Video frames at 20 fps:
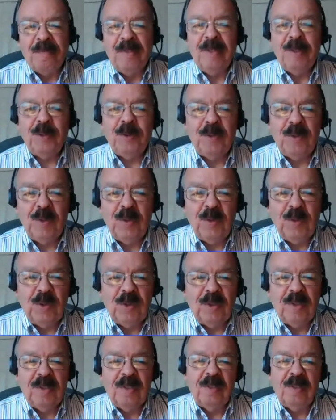
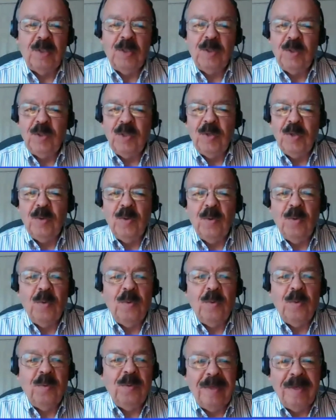introduce to
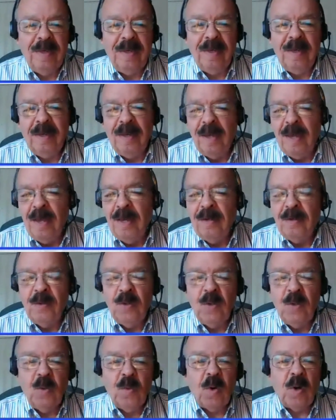you the
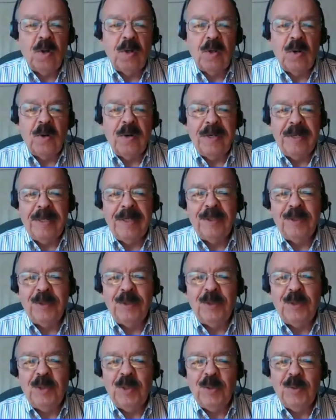New World Learning
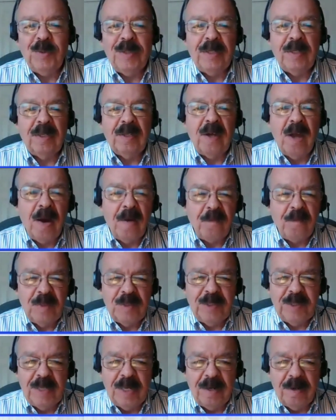Institute and
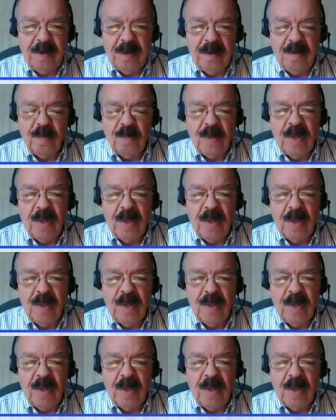Conference Center.